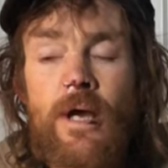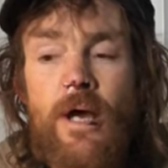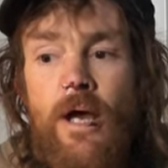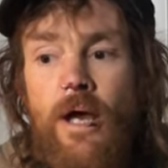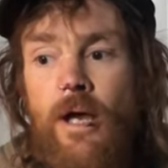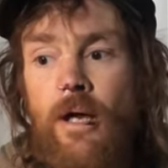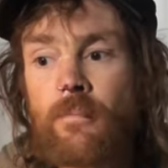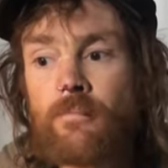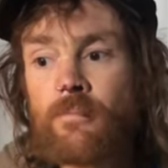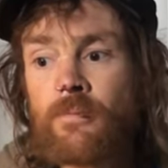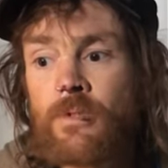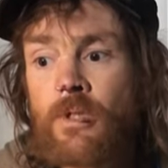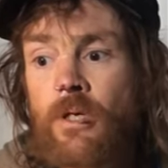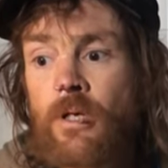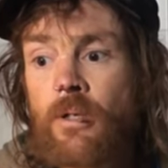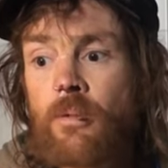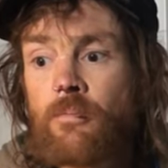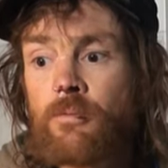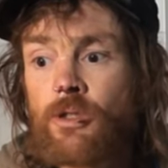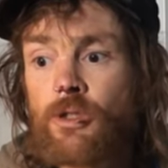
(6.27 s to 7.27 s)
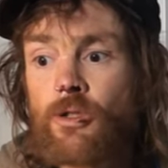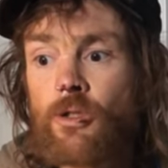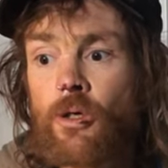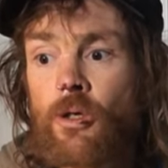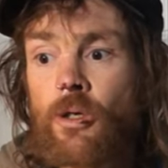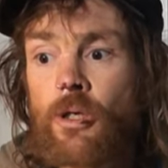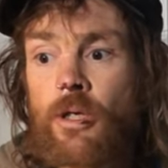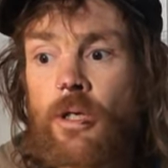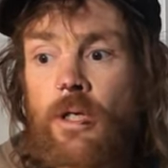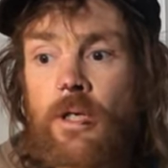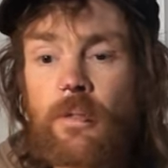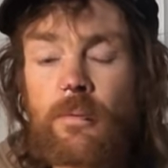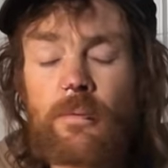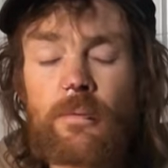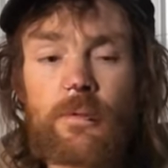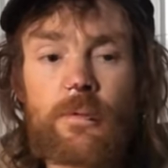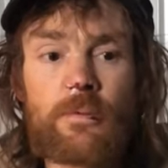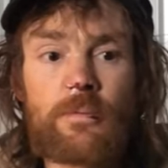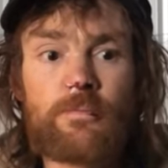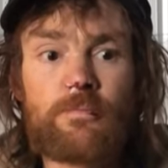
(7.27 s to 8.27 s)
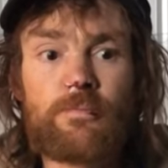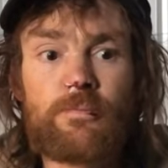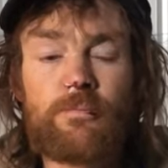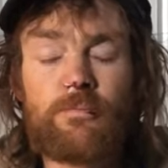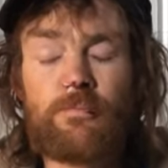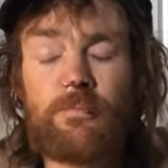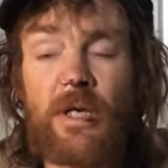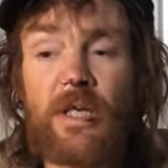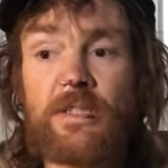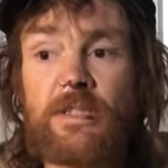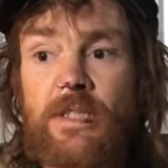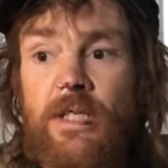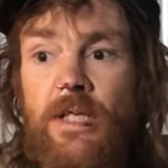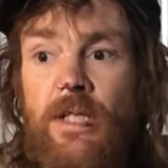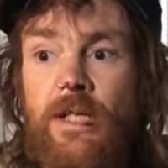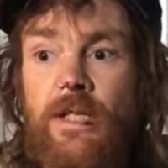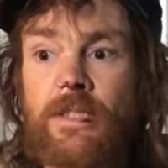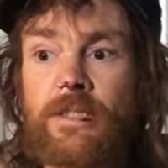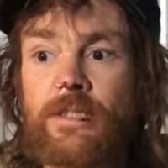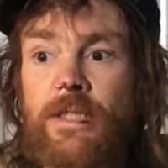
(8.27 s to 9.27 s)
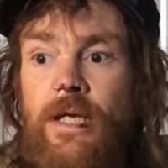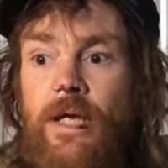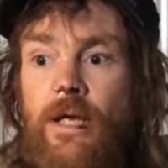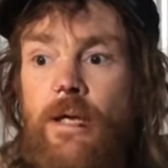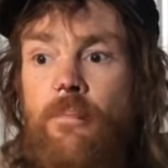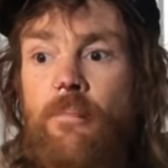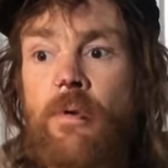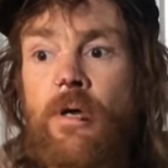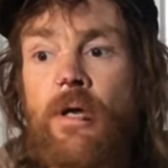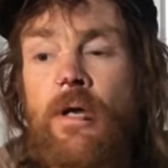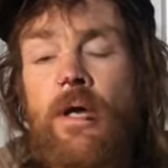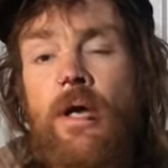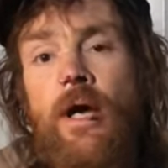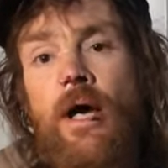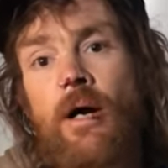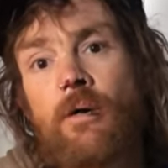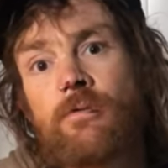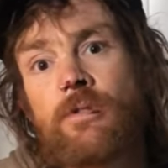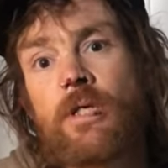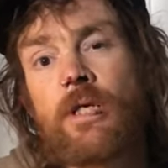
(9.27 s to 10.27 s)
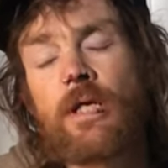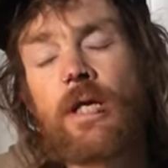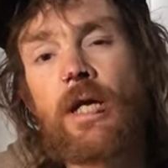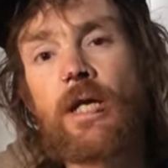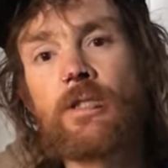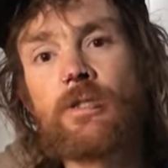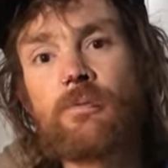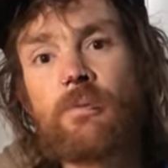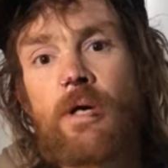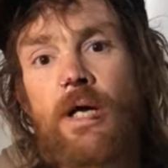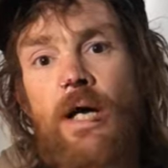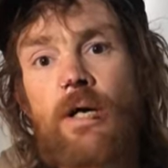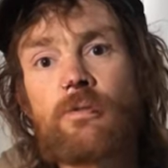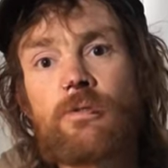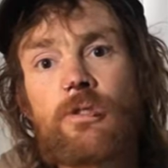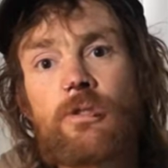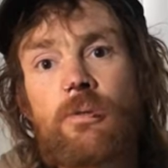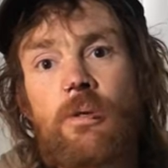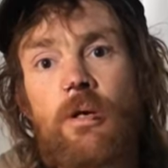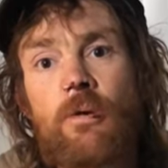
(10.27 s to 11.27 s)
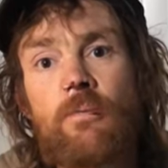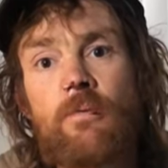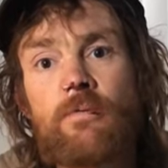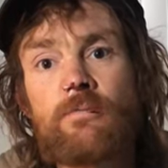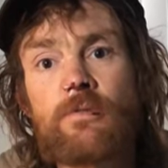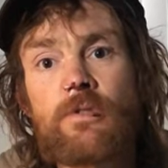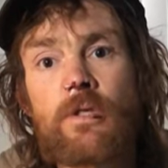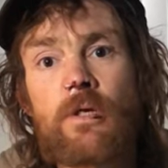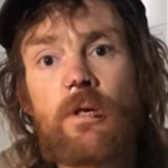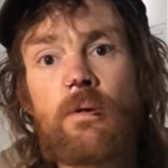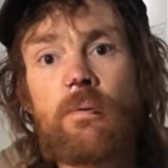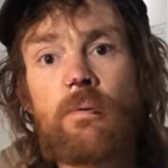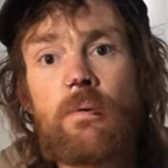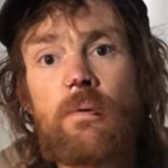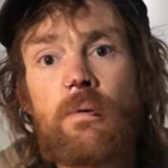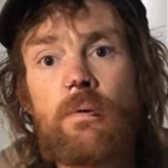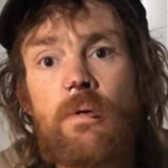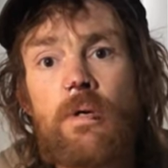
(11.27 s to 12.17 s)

My story basically is I was in Kingsway House 12 months ago.